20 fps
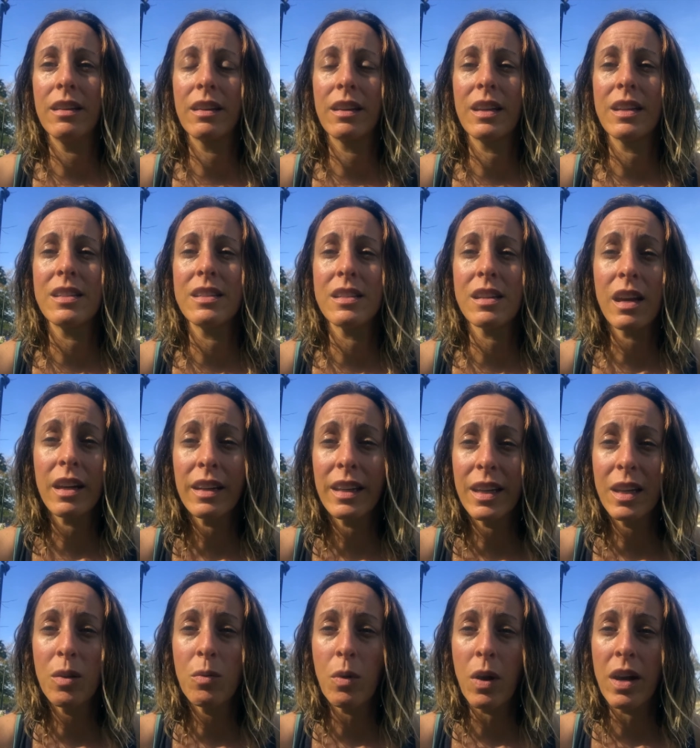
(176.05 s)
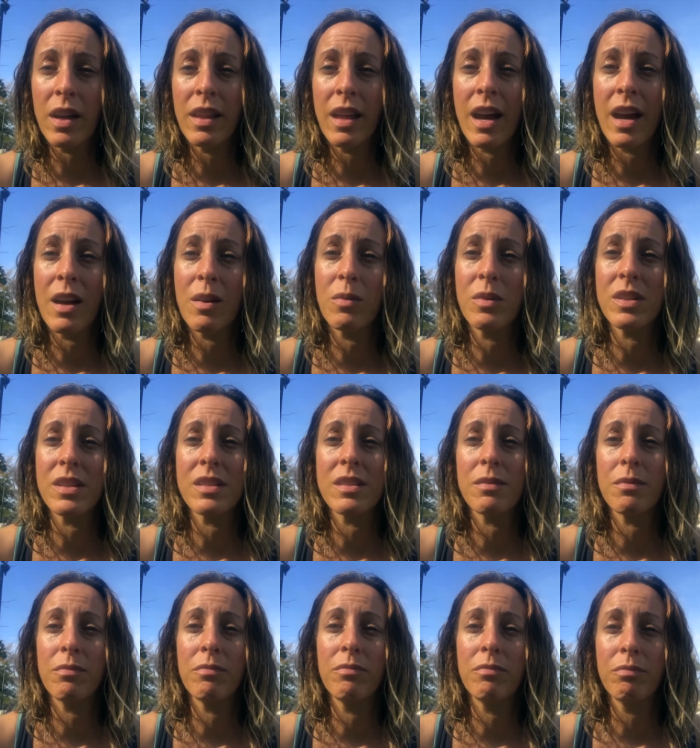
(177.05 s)
Kentucky while I was
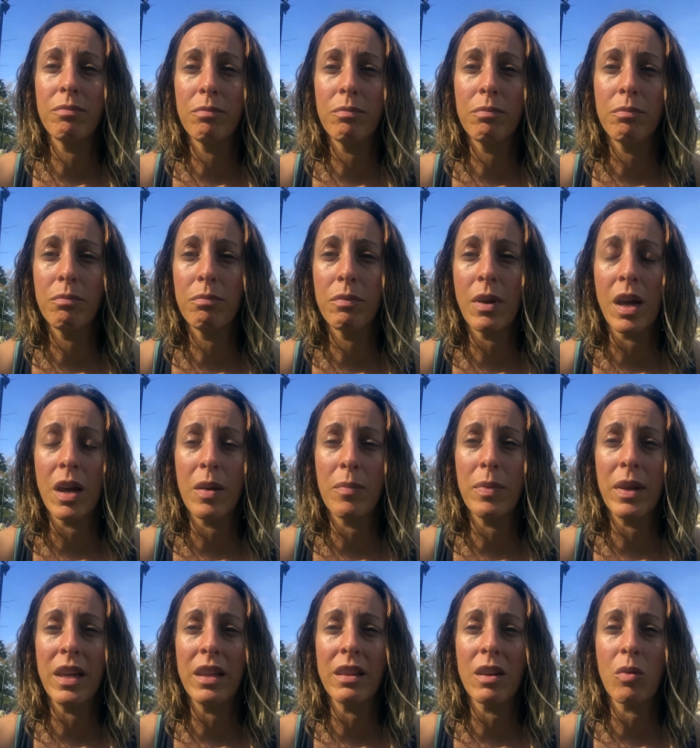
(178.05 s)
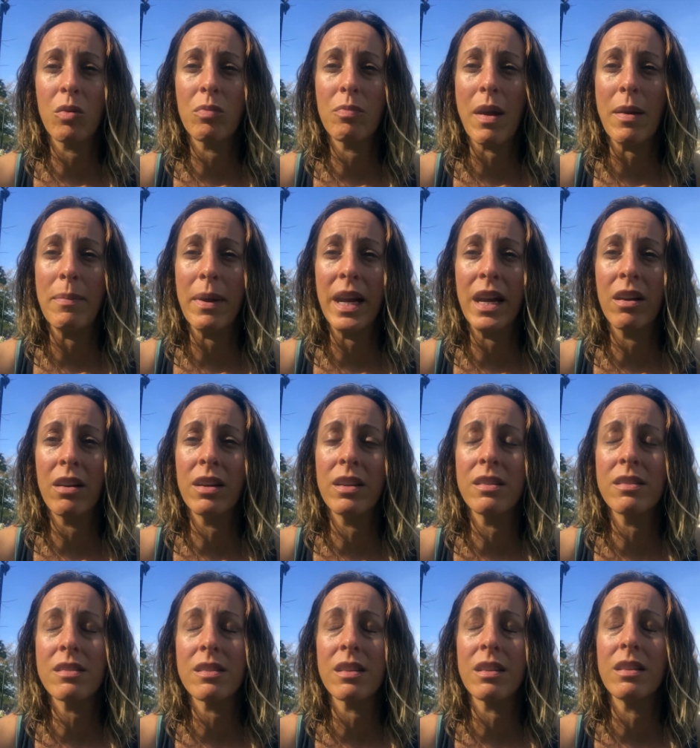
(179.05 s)
being there with my
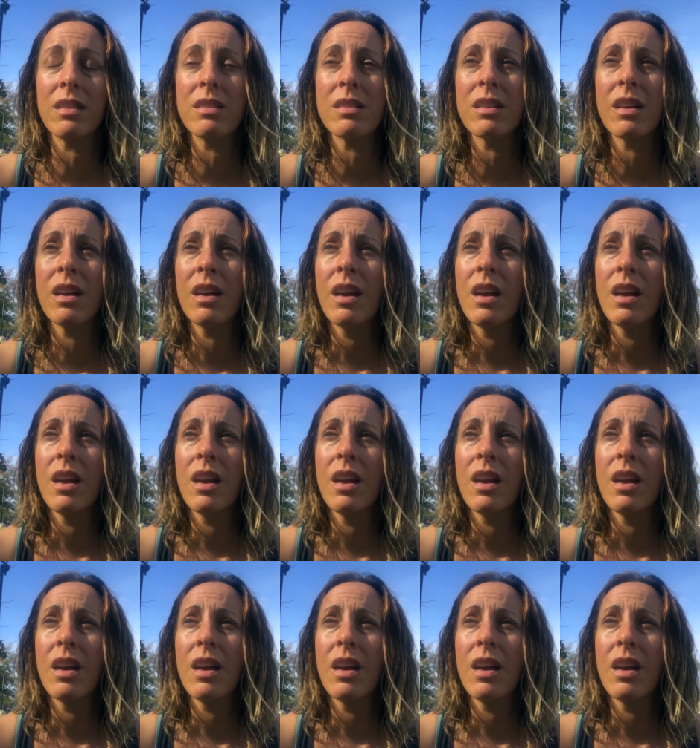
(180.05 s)
parents, and